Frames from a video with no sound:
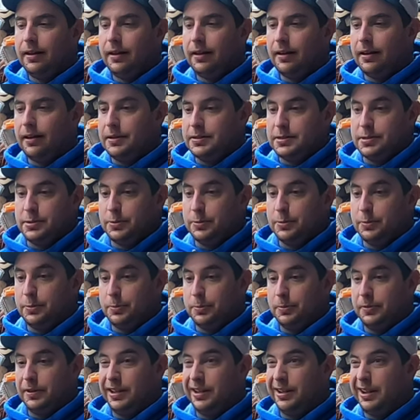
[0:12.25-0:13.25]

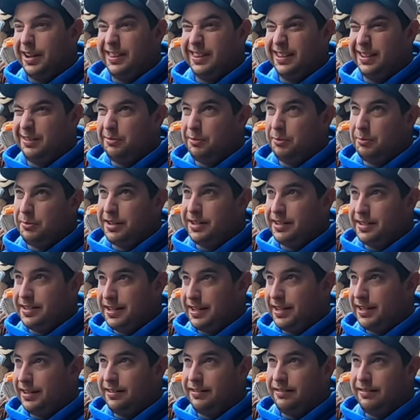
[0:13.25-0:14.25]
And I think when we
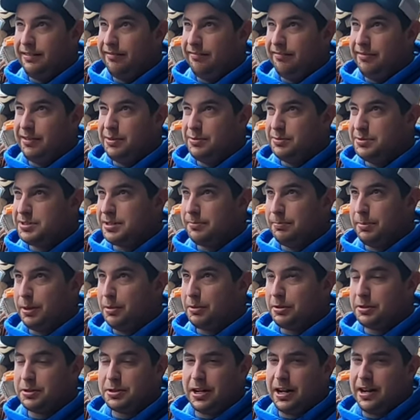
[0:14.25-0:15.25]
did use the
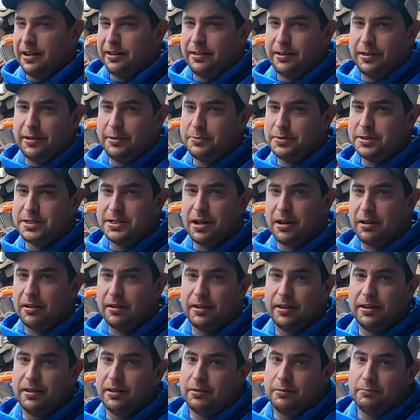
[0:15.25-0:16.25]
blower tractor, it was
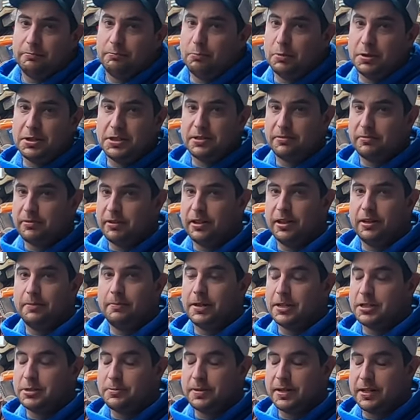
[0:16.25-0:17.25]
dark and there wasn't really
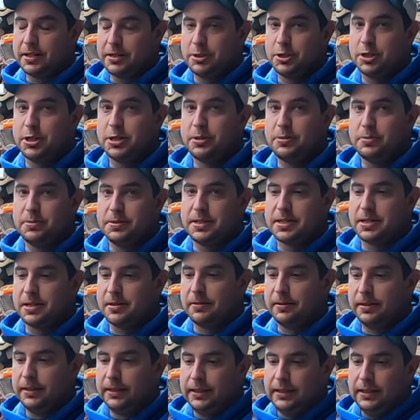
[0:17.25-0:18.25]
much we could shoot.
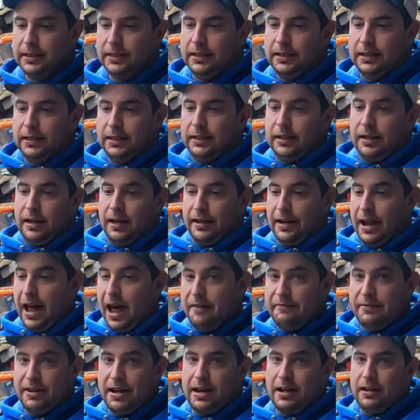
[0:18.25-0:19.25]
So I
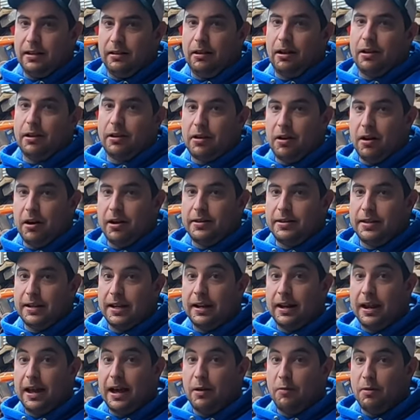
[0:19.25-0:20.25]
haven't had a lot of
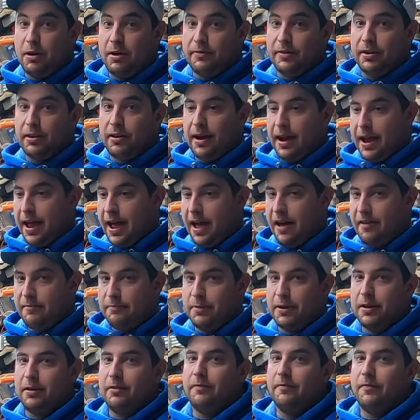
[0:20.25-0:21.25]
content. However, I
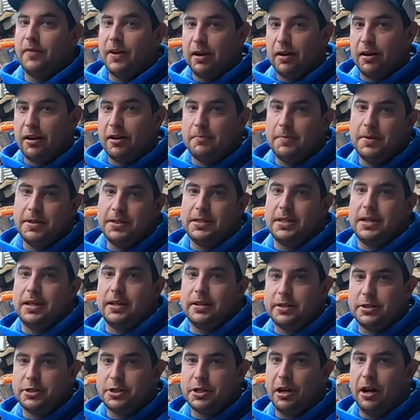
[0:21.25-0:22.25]
have been very busy
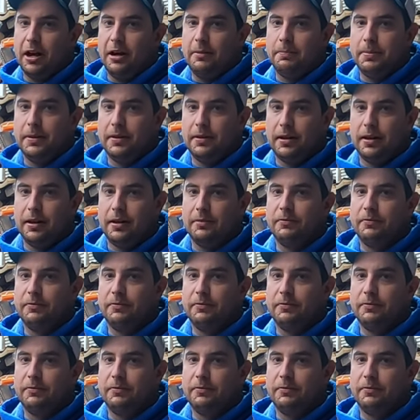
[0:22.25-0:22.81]
in the shop.